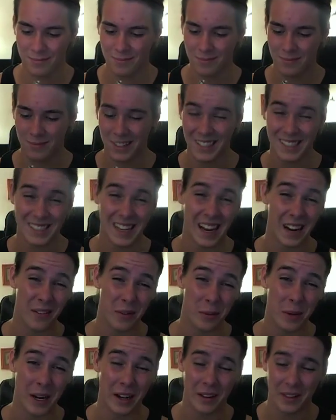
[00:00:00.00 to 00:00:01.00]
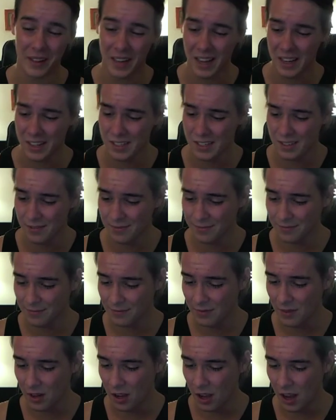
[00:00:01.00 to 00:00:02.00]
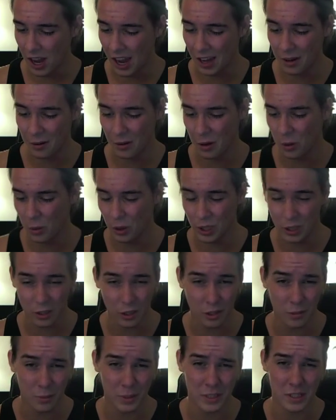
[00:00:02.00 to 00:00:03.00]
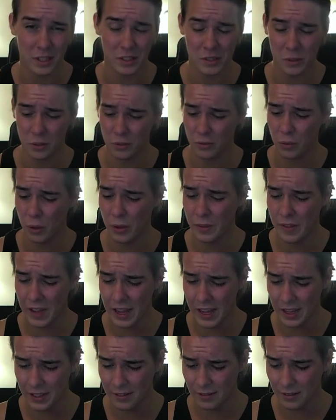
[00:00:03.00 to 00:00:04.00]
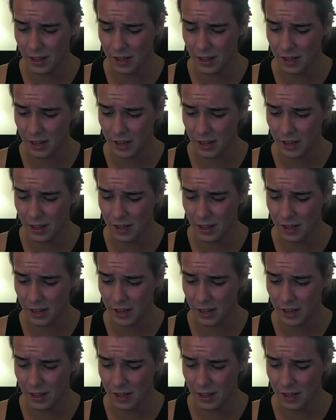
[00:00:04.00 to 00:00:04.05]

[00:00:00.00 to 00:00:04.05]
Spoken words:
is kind of a pain in the ass. I don't know what could have been done to avoid that.